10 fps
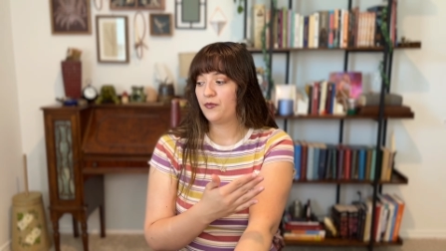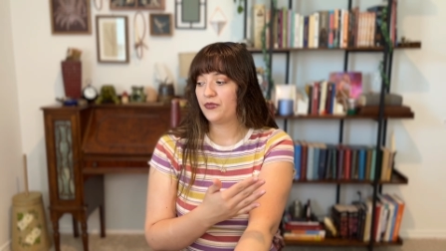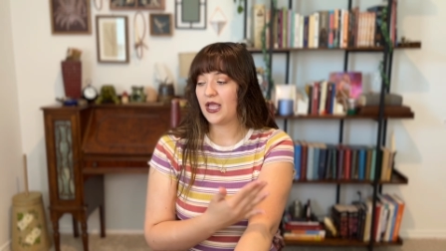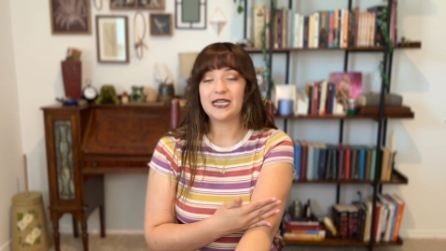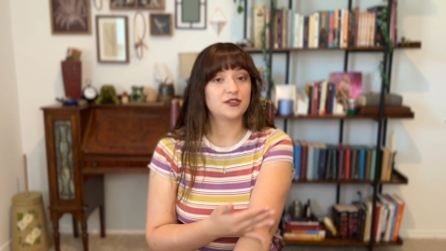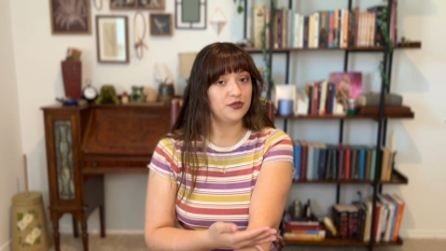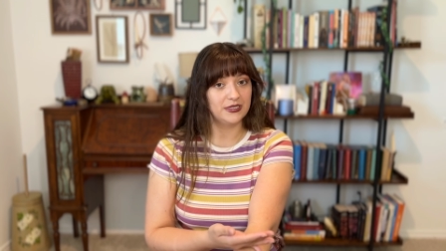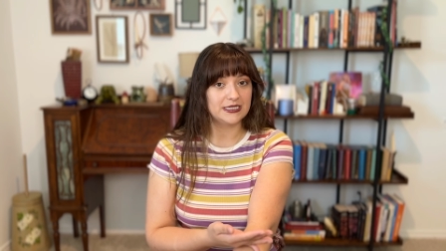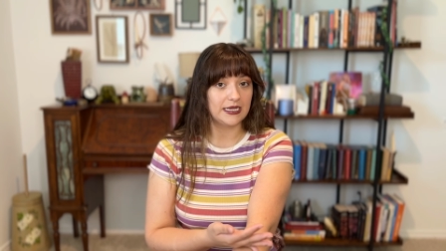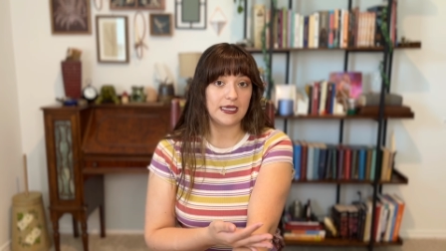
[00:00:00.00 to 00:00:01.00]
as soon
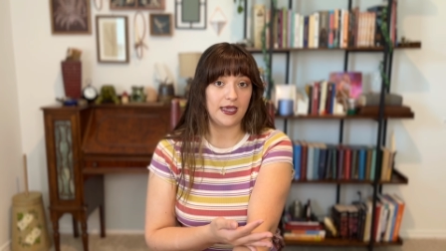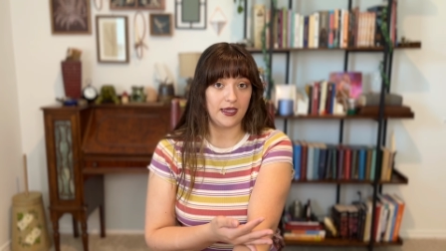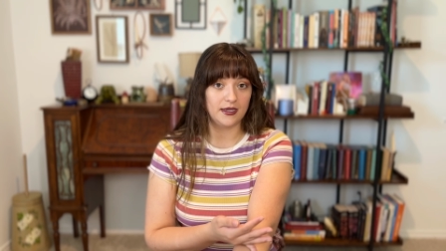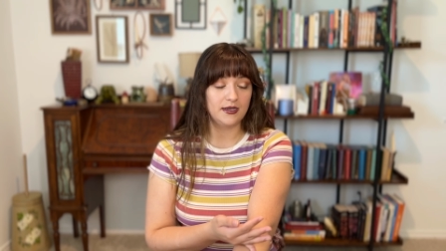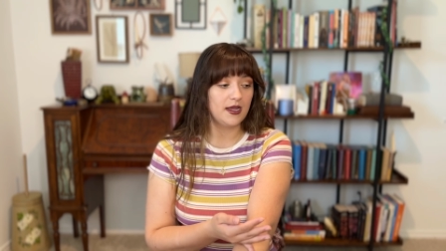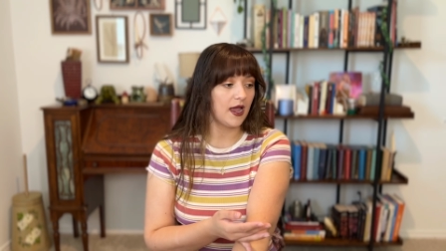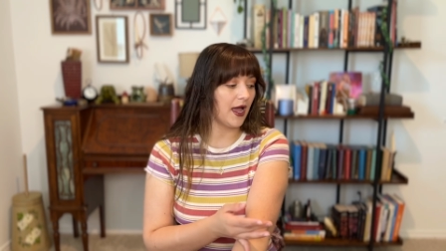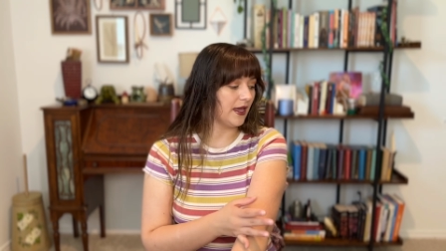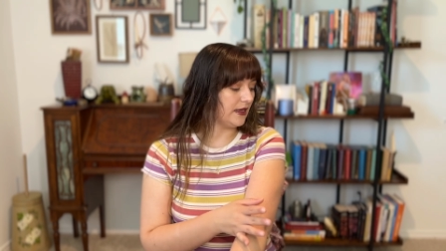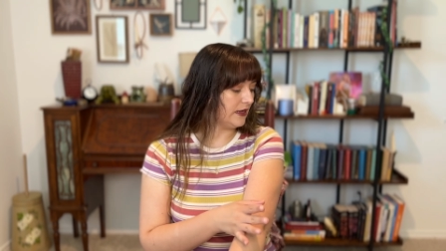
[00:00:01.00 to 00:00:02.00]
as I can.
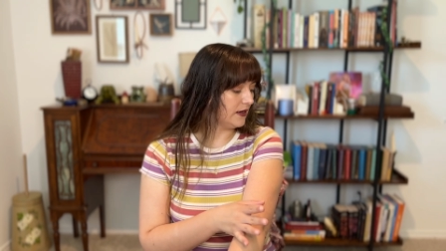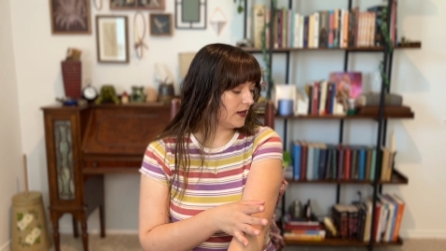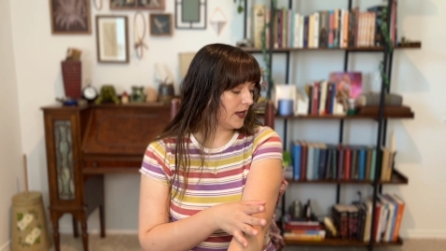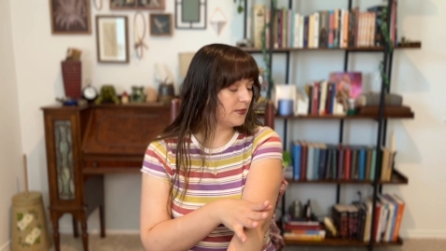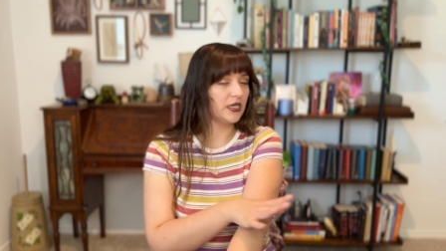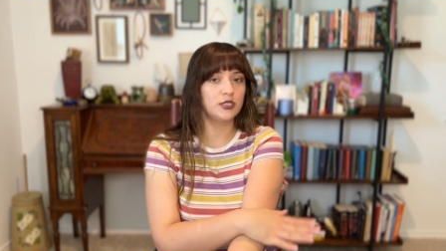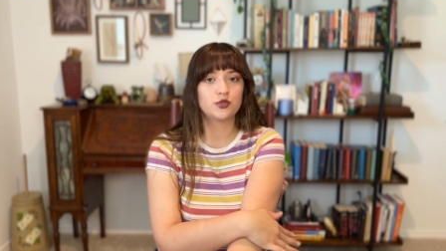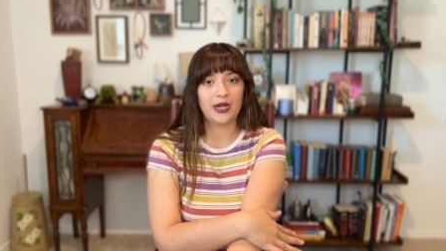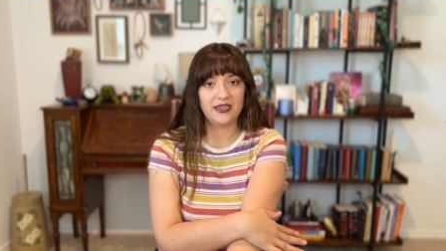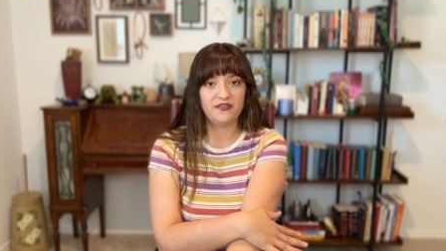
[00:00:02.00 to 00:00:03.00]
I am going to
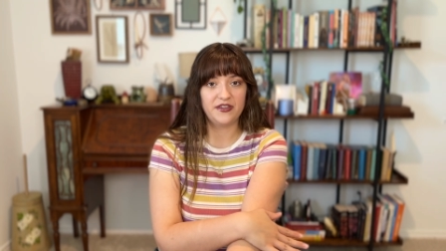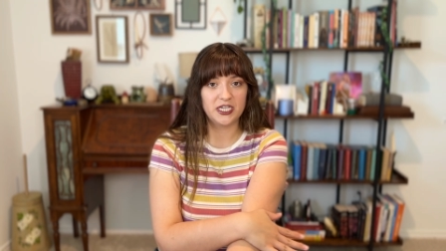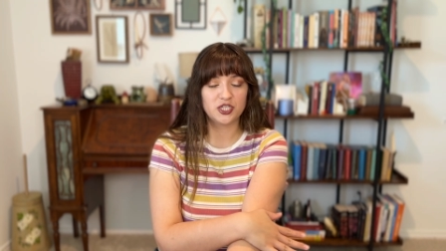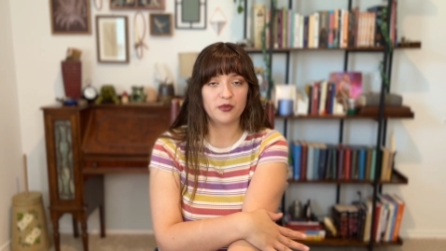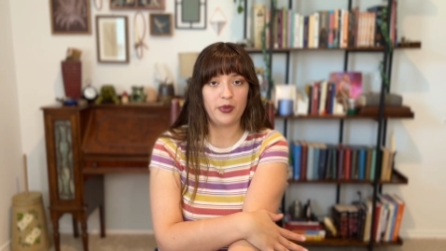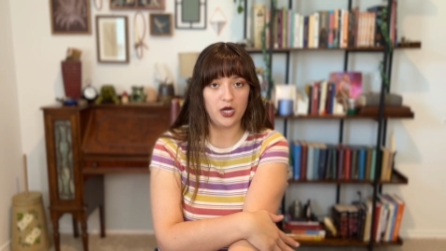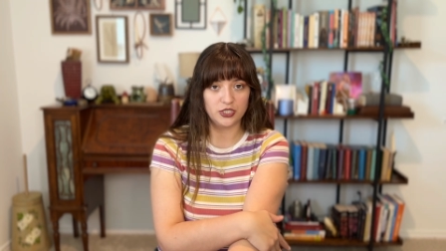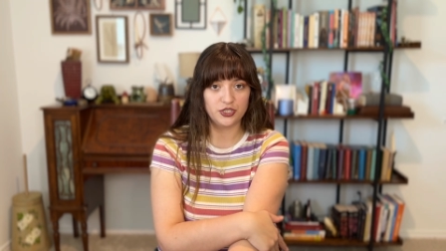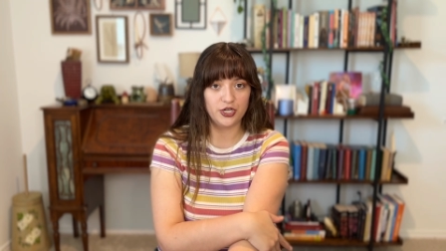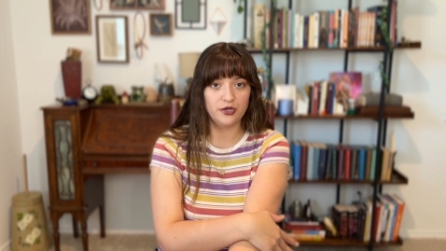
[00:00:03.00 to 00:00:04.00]
try and finish the
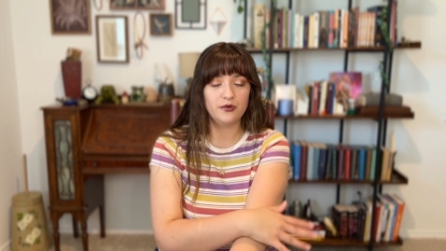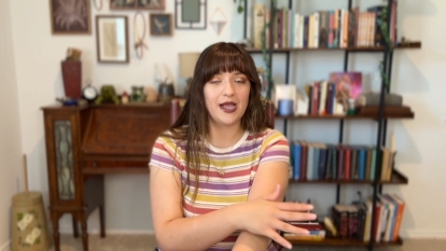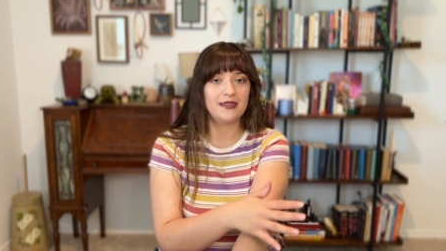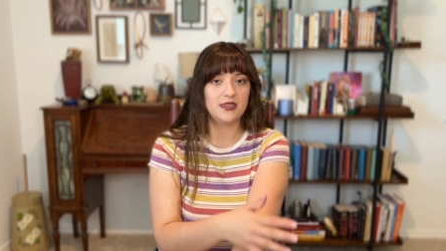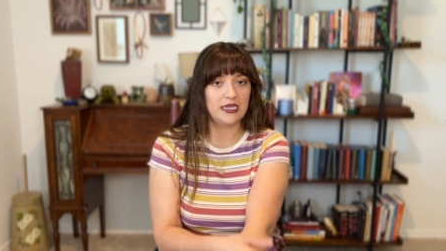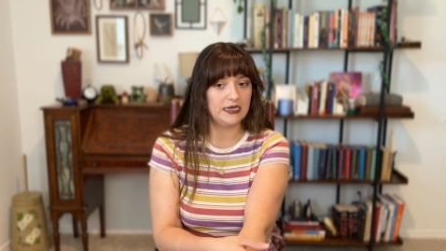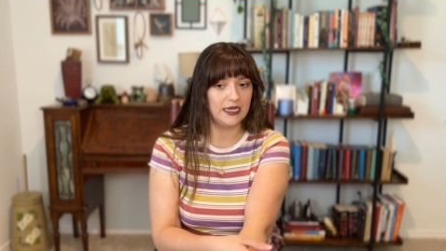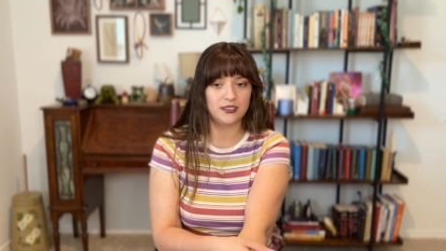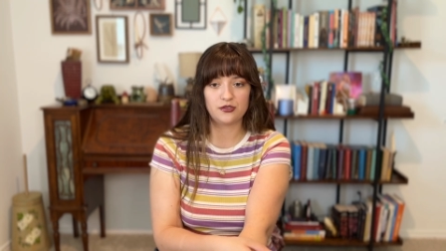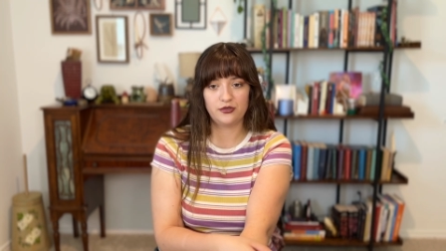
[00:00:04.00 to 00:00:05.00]
poncho, and then
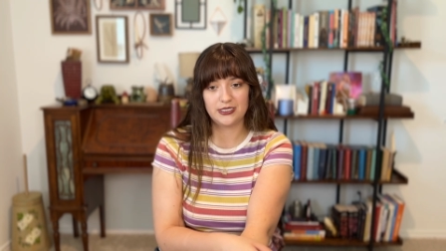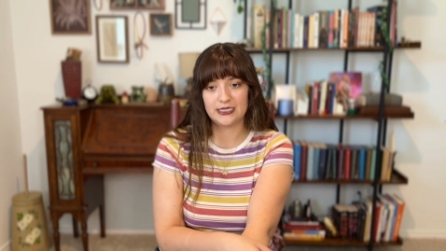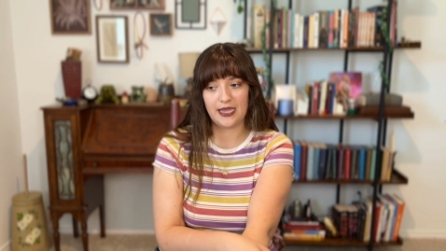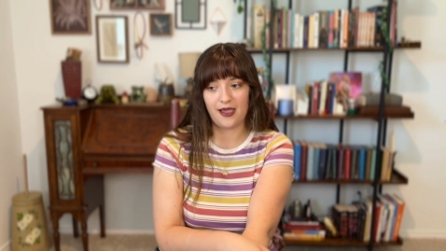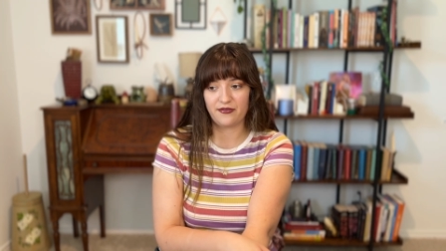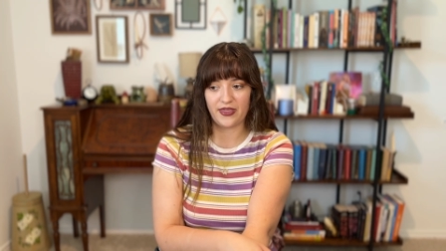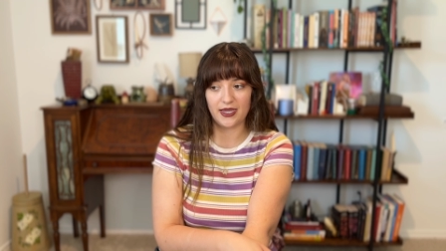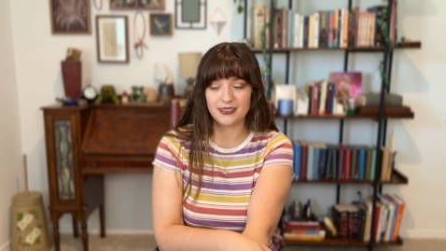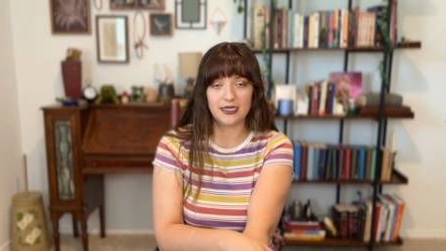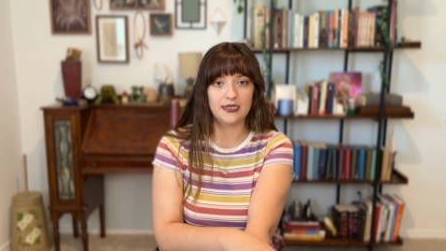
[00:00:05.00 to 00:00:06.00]
as soon as I have
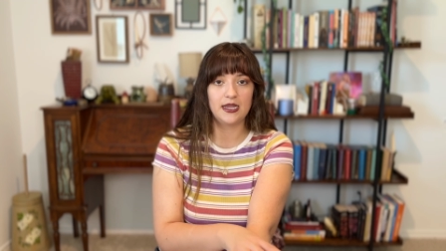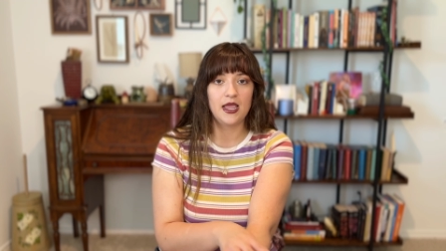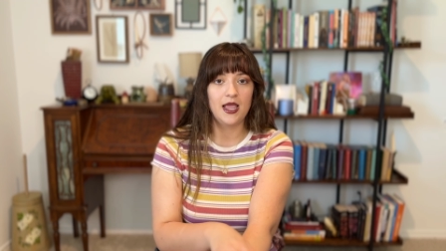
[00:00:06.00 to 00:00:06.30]
that done,